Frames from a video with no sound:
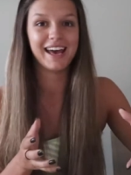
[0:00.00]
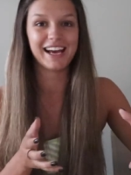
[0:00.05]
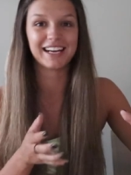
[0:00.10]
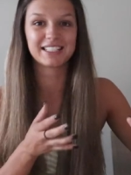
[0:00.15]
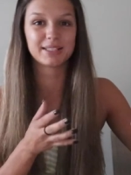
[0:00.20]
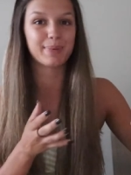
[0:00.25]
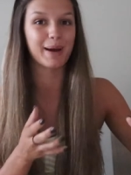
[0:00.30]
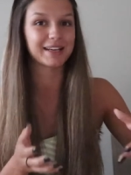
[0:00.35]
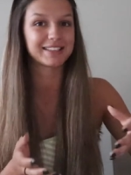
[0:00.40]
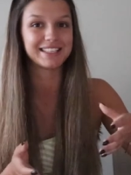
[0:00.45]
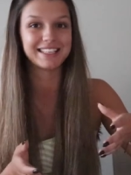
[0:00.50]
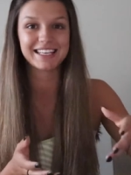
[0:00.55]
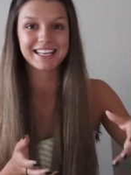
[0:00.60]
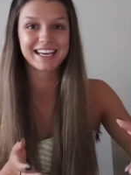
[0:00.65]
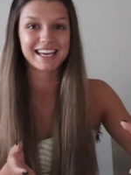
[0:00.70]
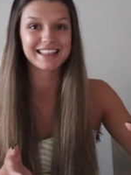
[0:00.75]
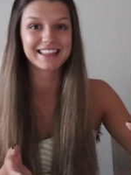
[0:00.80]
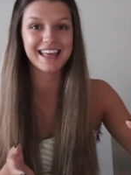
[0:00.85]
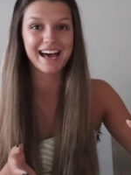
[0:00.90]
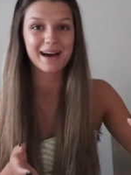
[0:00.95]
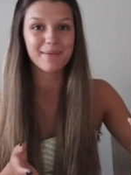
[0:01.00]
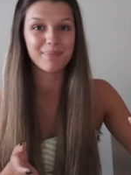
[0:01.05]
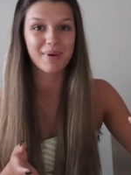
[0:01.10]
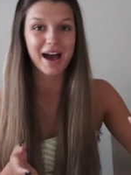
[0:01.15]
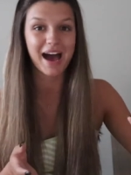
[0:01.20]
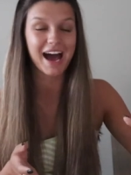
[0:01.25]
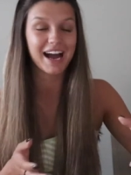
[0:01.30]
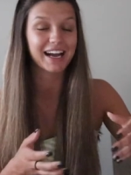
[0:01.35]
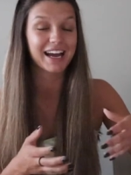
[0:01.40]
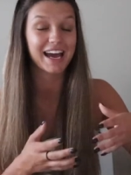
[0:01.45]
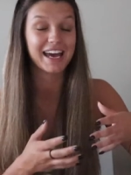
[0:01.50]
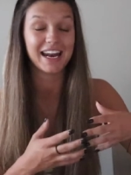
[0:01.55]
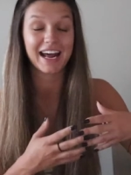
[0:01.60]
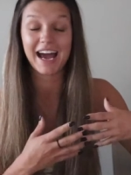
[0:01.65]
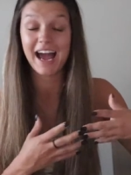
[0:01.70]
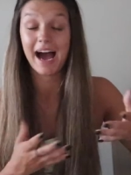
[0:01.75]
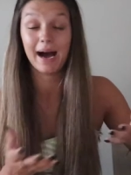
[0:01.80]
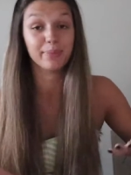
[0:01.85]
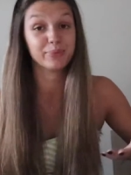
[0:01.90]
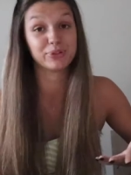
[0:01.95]
expecting to get that back and I
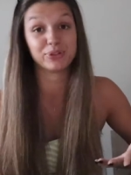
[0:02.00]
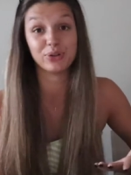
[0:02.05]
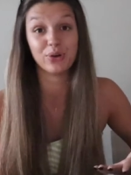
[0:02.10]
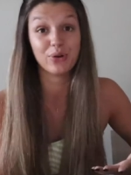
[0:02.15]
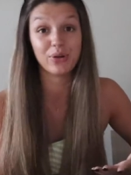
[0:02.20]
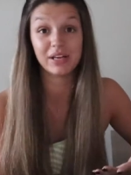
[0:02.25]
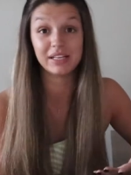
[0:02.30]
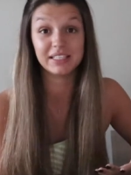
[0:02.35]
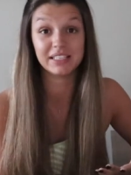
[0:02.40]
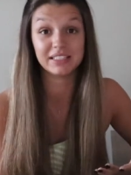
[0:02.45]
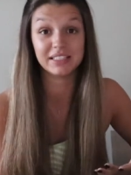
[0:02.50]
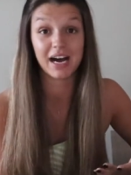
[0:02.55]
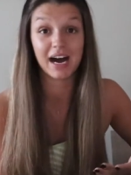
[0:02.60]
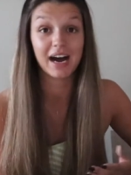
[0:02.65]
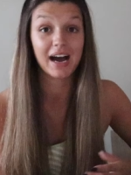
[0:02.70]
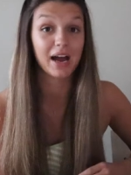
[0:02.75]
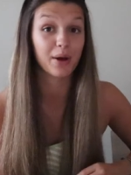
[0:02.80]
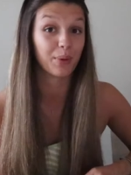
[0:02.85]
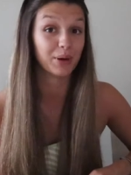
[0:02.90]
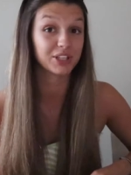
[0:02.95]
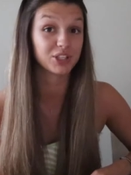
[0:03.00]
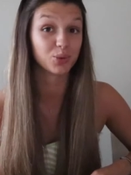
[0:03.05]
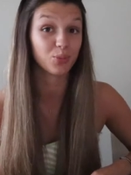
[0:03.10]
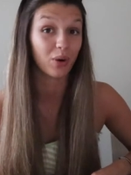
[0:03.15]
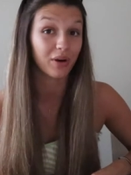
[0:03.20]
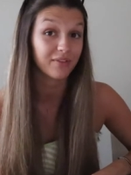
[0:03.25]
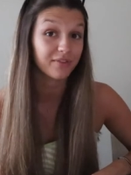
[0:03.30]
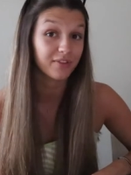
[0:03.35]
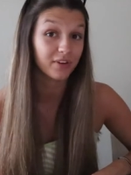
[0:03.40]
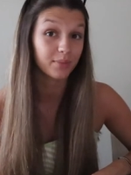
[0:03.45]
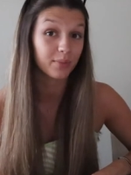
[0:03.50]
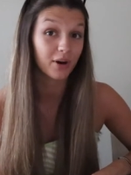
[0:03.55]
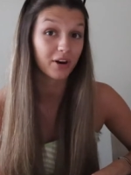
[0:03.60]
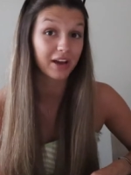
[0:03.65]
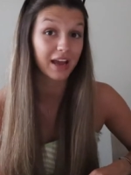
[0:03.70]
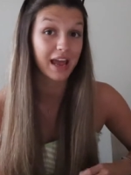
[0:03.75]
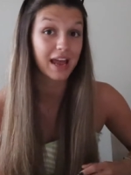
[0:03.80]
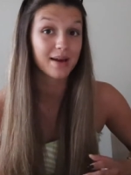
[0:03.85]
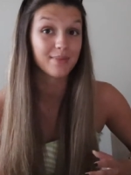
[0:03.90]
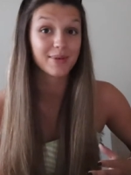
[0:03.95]
absolutely did not. I went to one football
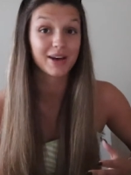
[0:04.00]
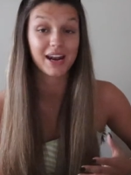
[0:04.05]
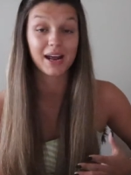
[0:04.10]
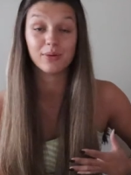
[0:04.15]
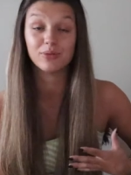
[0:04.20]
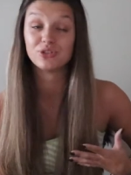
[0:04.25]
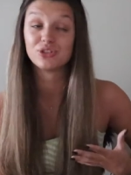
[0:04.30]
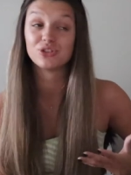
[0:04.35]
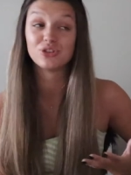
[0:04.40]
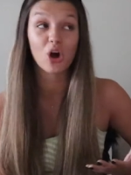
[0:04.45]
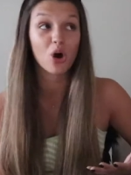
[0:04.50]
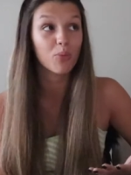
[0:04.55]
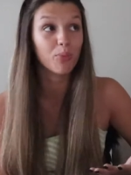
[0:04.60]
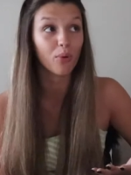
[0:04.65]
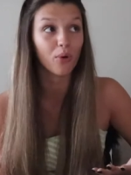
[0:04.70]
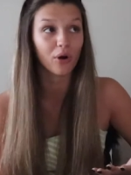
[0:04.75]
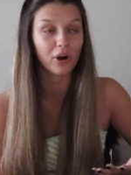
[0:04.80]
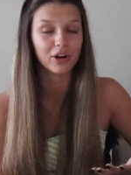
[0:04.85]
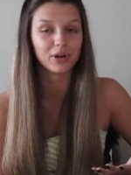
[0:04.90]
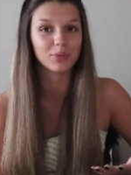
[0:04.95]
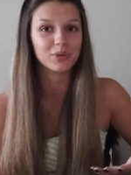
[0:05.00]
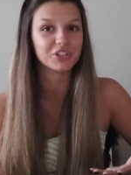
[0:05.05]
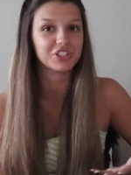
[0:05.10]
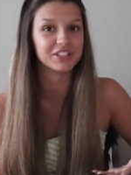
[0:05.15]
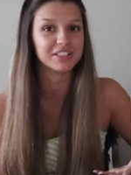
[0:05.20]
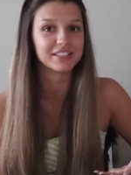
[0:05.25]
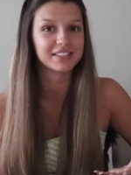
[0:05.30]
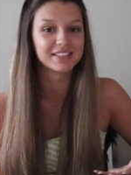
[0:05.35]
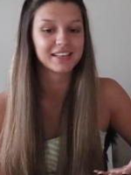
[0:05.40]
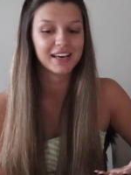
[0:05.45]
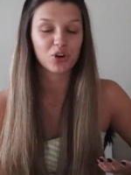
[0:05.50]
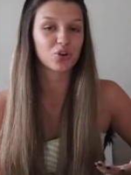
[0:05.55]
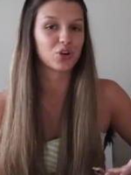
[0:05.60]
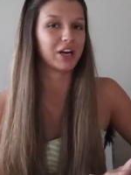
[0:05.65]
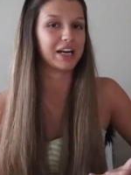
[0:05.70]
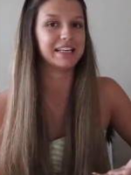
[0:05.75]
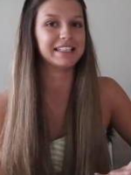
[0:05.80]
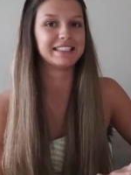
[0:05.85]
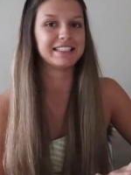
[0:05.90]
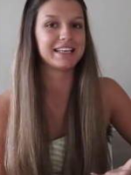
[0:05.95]
game and I was so bored, which is
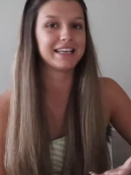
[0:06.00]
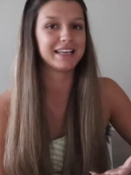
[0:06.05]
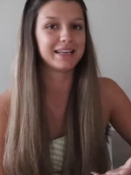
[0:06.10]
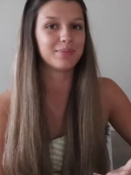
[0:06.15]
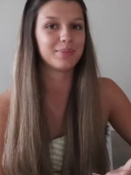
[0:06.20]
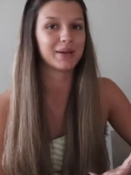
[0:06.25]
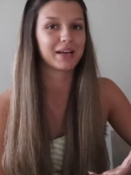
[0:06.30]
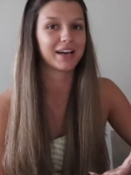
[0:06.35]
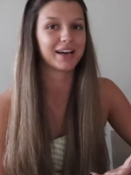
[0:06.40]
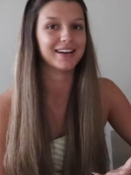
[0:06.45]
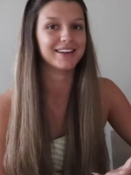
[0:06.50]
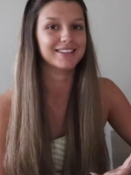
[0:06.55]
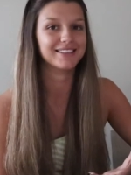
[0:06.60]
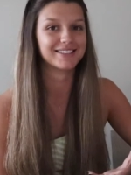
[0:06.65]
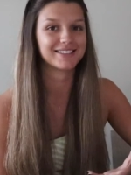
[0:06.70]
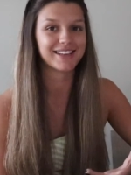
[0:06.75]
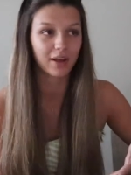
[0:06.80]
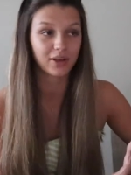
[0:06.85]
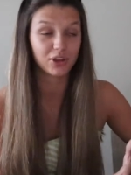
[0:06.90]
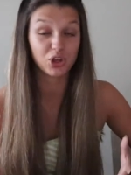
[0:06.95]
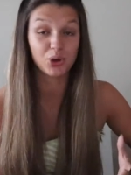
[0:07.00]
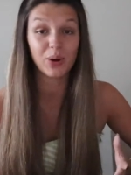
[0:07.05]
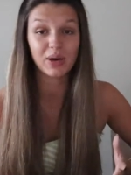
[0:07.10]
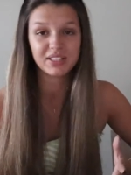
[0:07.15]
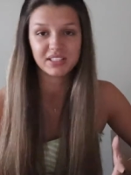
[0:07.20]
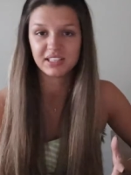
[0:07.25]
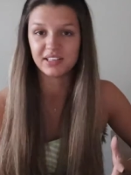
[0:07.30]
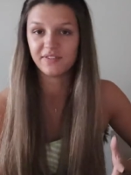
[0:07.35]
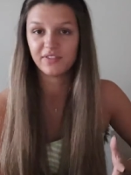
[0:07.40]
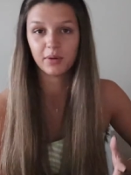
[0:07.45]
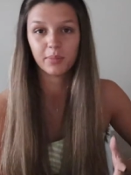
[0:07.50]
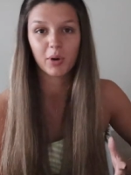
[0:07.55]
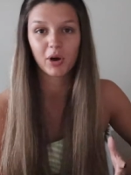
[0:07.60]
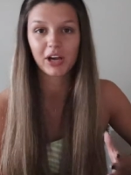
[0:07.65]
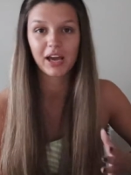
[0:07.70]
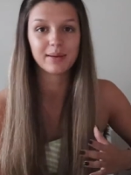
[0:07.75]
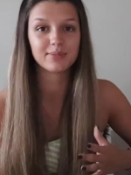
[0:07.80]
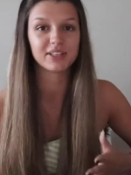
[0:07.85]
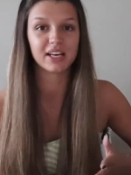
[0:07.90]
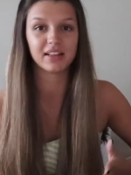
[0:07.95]
crazy because USC
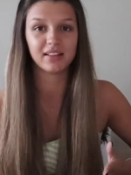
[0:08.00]
football games